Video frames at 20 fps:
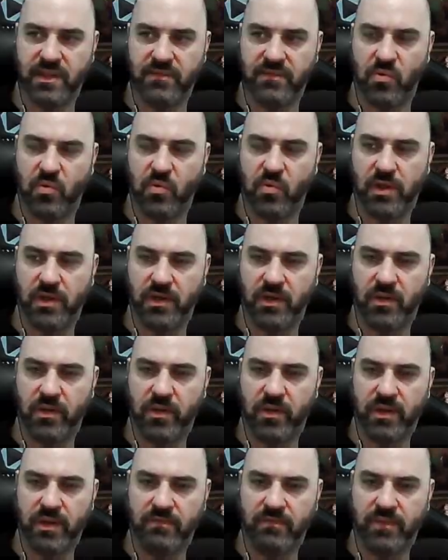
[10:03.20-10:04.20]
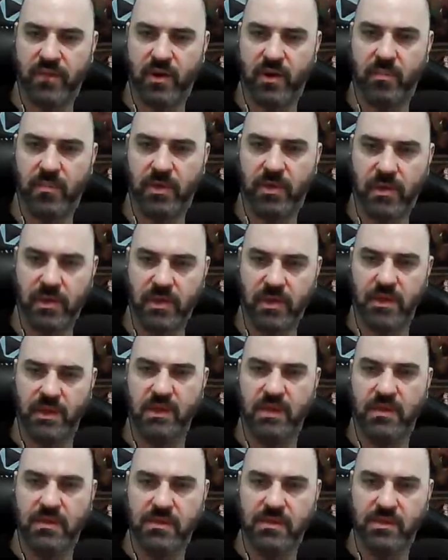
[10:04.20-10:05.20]
1 Awakened Fire Pin.
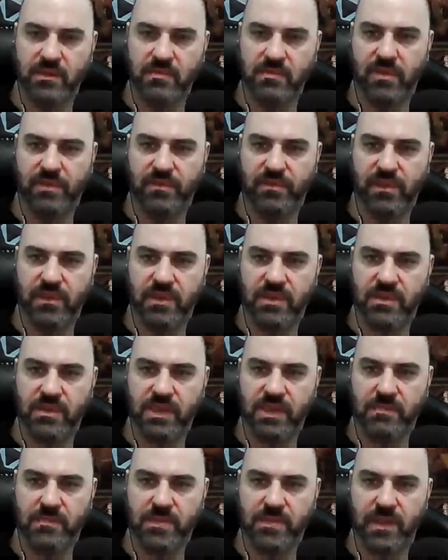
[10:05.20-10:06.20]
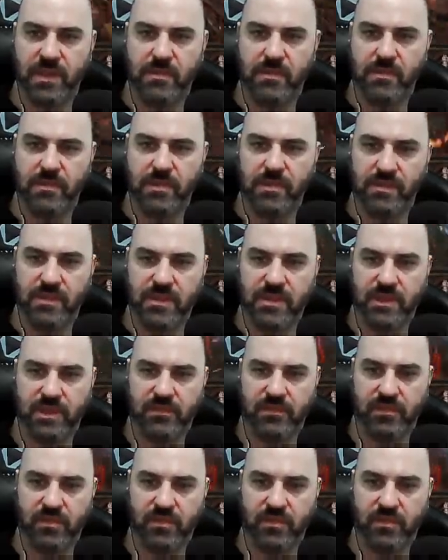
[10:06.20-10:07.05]
So it's roughly the same damage as a level